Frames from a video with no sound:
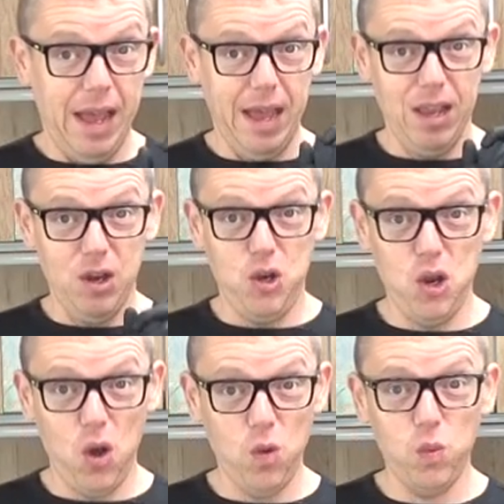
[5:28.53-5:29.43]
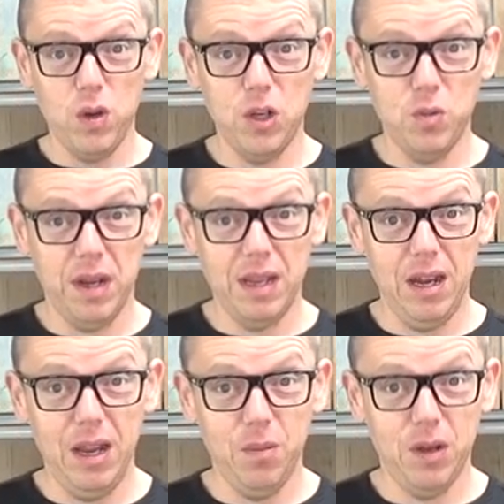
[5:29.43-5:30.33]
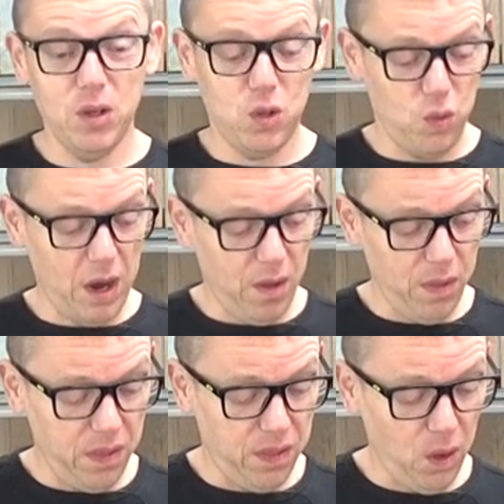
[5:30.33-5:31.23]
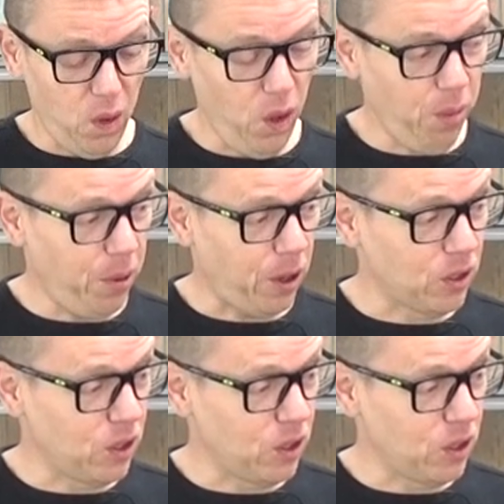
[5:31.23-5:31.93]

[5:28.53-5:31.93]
And you don't want to spread that liquid throughout the whole pot.